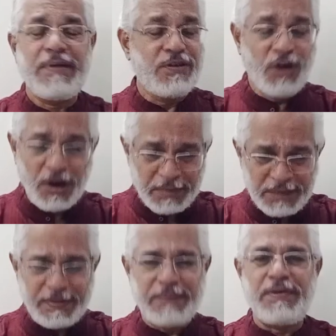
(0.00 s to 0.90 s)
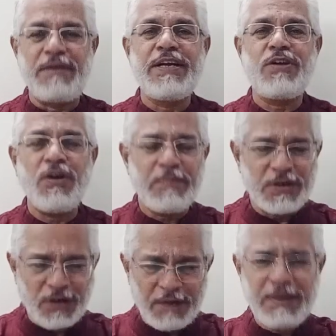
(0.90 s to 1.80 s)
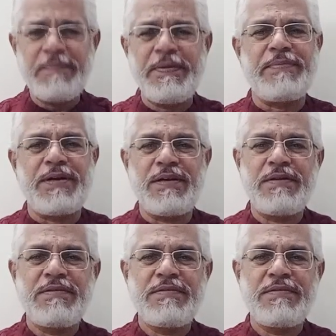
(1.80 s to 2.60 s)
But normal people, we are talking about normal people.